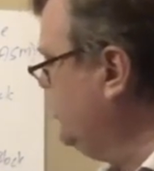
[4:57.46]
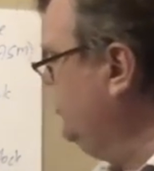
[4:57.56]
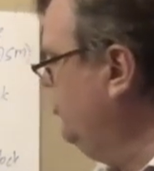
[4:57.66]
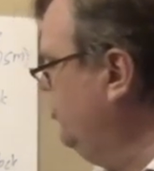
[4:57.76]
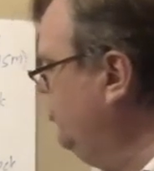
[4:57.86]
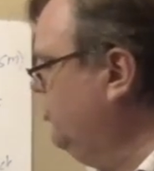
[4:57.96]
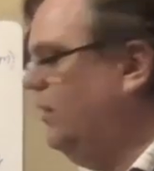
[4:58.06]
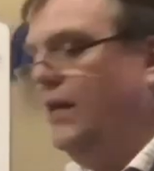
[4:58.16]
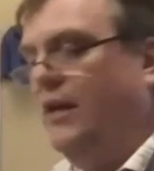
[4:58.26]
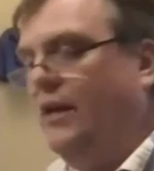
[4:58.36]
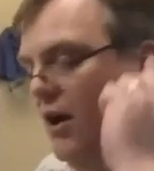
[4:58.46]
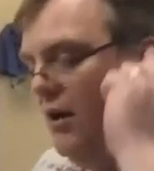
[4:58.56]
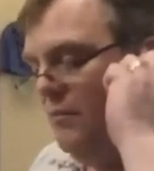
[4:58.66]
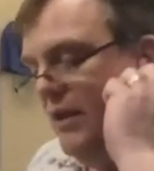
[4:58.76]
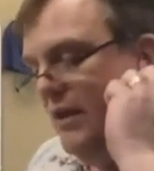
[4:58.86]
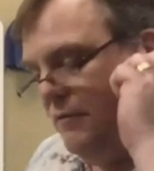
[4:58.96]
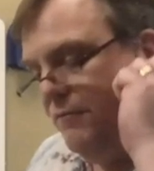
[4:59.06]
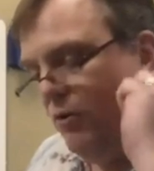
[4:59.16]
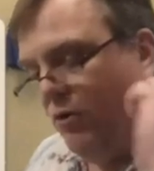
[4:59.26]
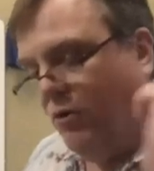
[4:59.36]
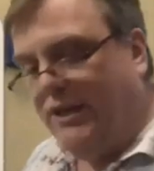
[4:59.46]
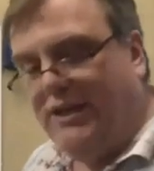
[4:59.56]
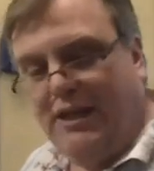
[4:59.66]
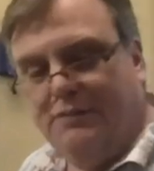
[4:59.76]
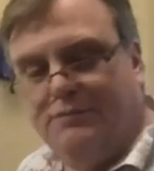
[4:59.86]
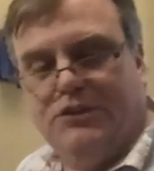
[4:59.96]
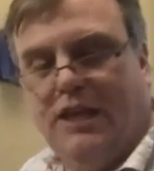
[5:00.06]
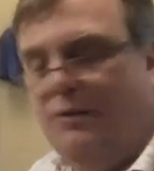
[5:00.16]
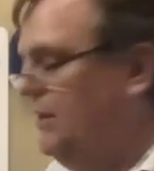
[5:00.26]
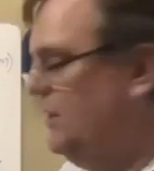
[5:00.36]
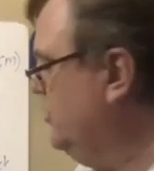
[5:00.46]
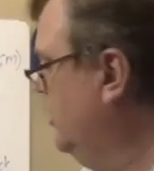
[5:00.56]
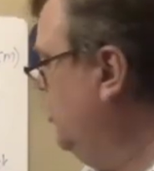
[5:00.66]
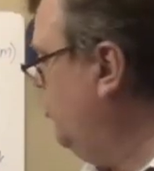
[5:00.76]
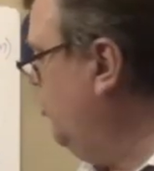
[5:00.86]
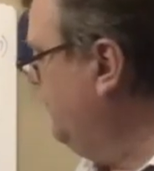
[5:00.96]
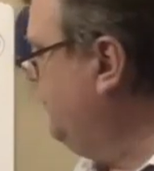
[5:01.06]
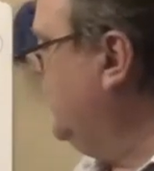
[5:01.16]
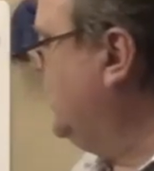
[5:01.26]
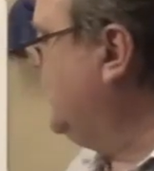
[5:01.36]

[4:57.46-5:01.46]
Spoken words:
do for an if statement or for a case